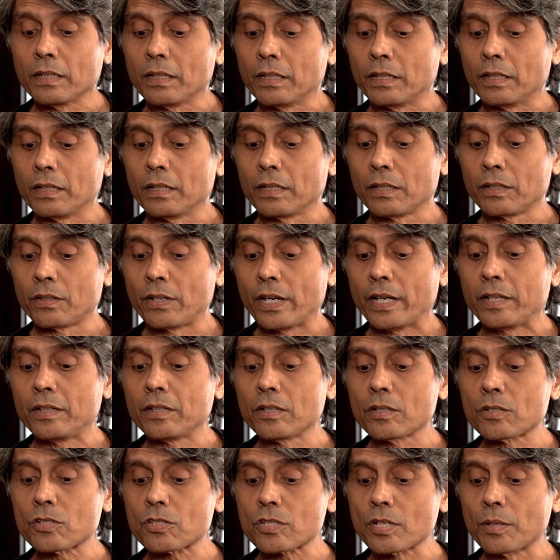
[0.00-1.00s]
uh,
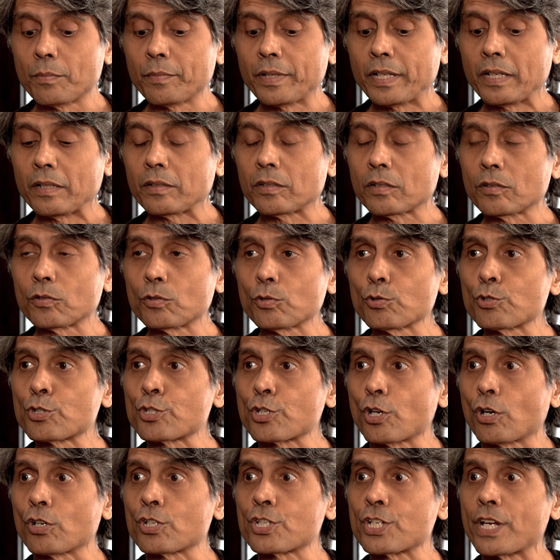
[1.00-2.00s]
Raiders Terminator 2
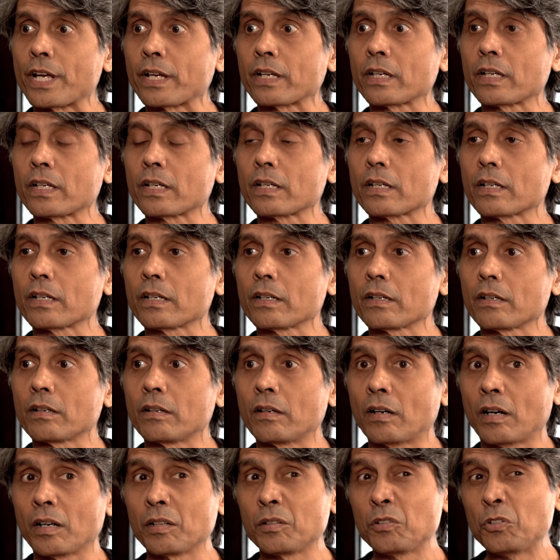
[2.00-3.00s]
Shawshank,
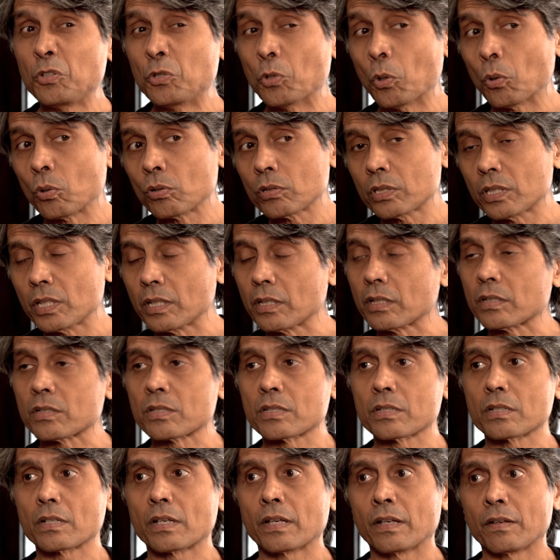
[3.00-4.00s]
I don't think has
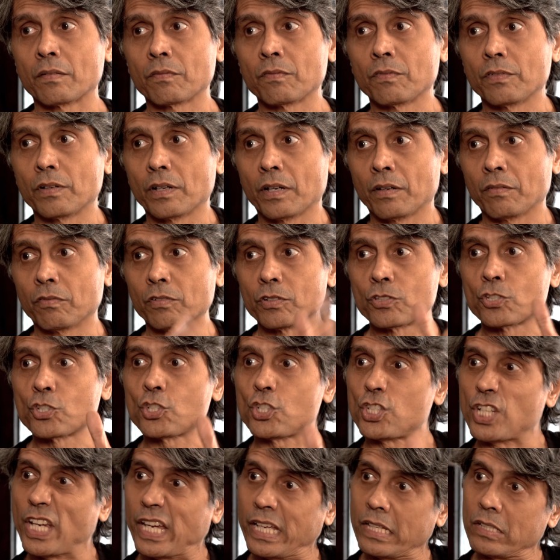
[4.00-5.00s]
um, ever
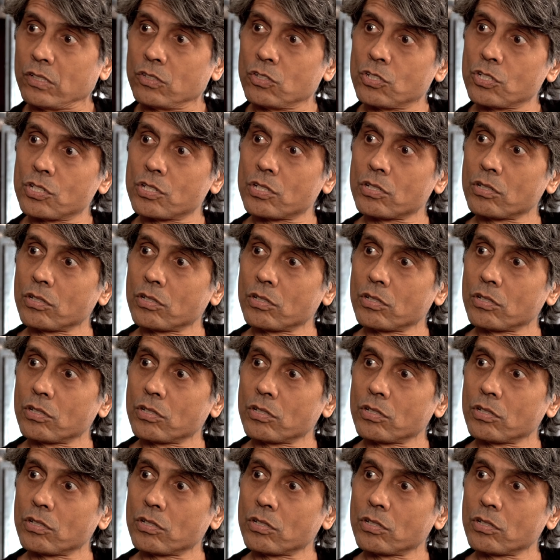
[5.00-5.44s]
changed